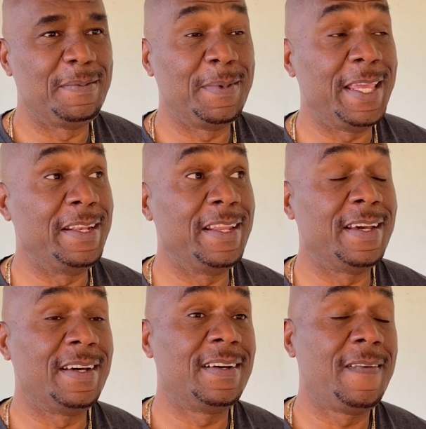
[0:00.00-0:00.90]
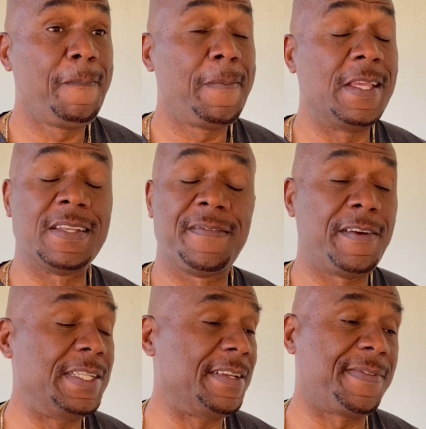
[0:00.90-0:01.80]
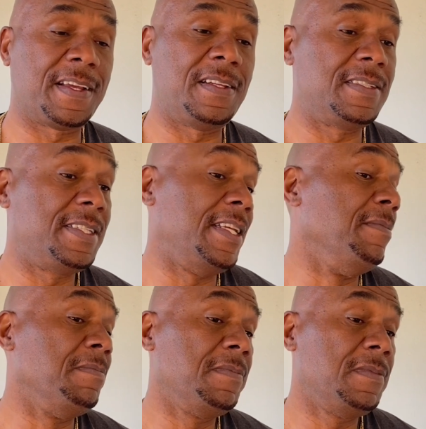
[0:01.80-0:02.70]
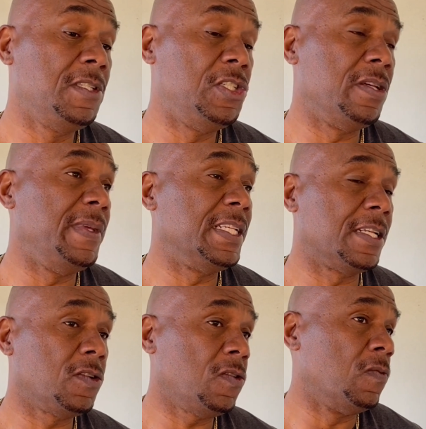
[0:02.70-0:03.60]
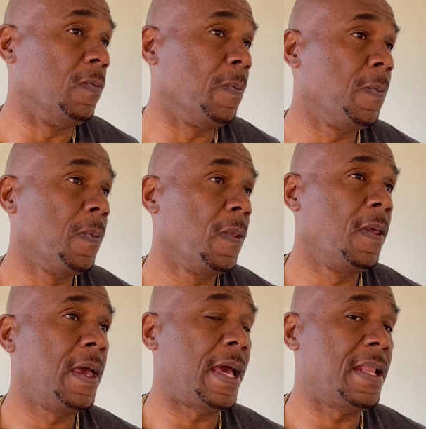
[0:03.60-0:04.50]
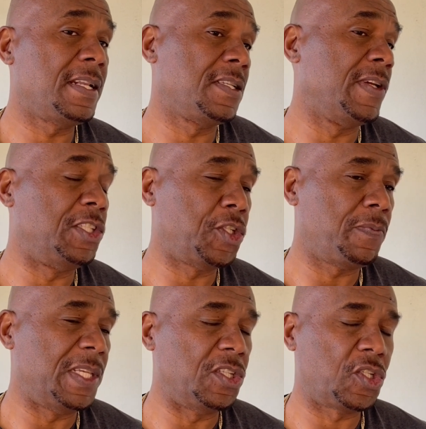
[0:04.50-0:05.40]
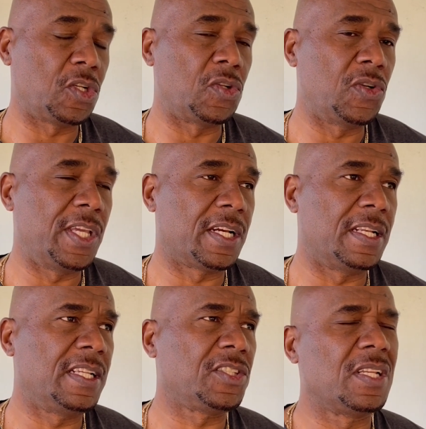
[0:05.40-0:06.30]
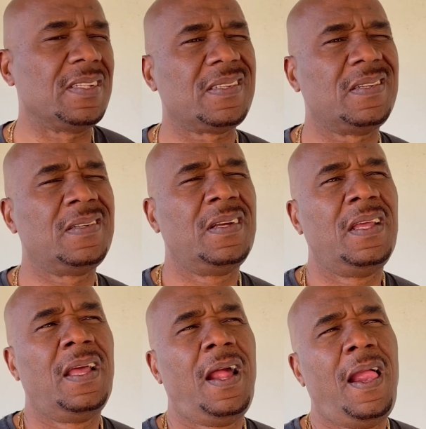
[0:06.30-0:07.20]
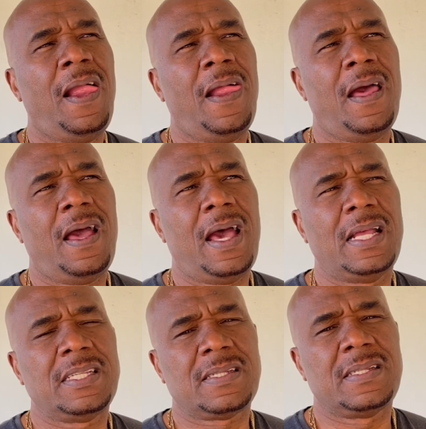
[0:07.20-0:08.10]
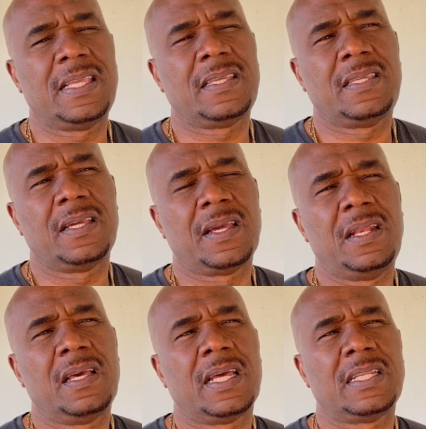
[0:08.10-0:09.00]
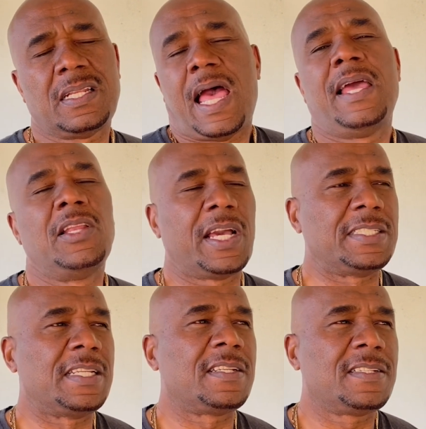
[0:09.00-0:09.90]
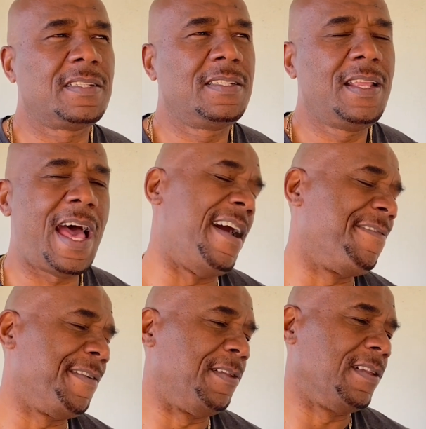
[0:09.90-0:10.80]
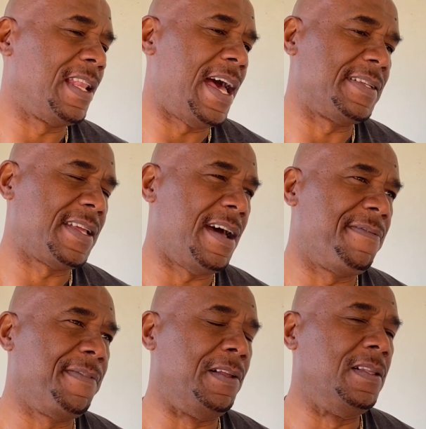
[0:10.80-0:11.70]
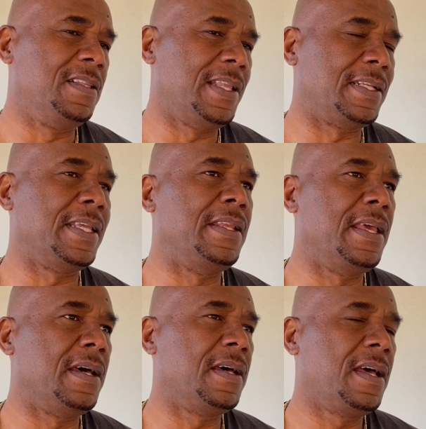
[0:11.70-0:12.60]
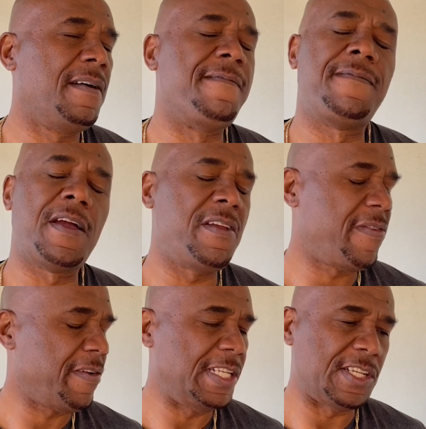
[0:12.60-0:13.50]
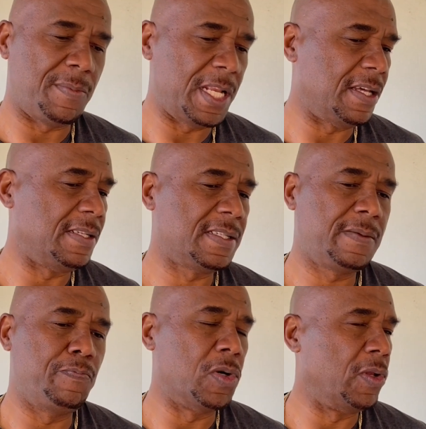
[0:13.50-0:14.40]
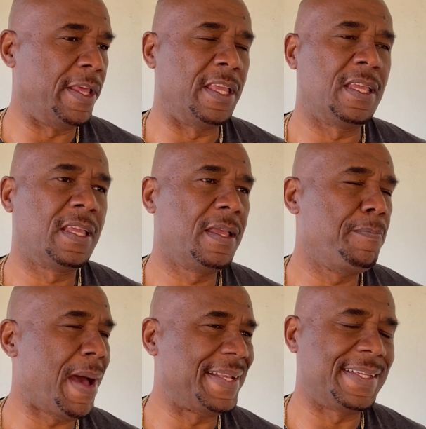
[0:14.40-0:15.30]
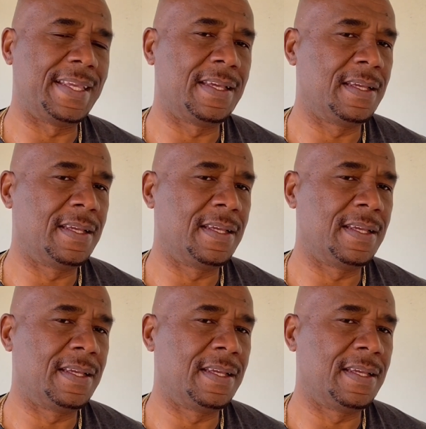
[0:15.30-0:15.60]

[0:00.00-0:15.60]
India is a very difficult team to beat at home, and that's the way it should be. You should know your condition. So I just think you can look at it, I look at it half full, glass half full, that India very, very dominant, holding, batting,